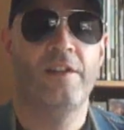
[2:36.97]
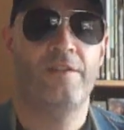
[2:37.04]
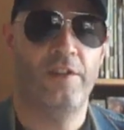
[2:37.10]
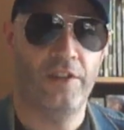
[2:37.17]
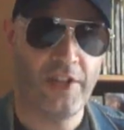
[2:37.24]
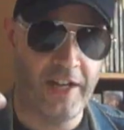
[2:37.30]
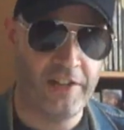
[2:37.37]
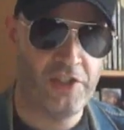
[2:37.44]

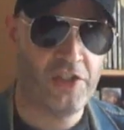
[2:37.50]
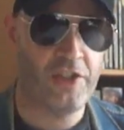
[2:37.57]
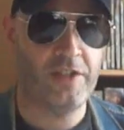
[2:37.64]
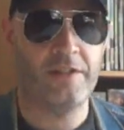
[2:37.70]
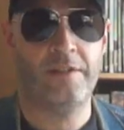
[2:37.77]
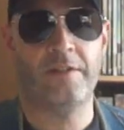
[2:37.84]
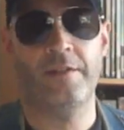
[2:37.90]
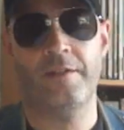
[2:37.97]
the
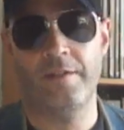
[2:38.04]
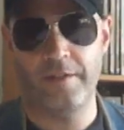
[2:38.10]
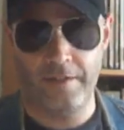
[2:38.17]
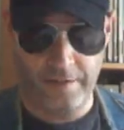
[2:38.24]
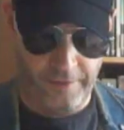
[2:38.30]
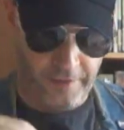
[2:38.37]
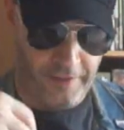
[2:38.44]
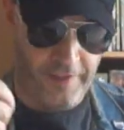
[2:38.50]

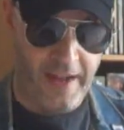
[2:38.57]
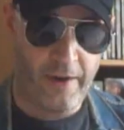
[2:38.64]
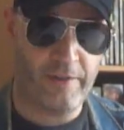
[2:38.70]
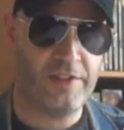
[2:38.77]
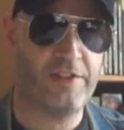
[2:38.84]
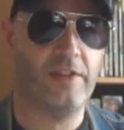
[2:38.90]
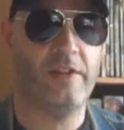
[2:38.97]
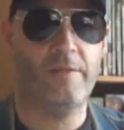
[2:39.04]
dungeon, the
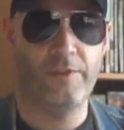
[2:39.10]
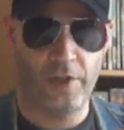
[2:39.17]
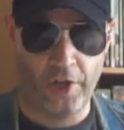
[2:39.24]
narrative,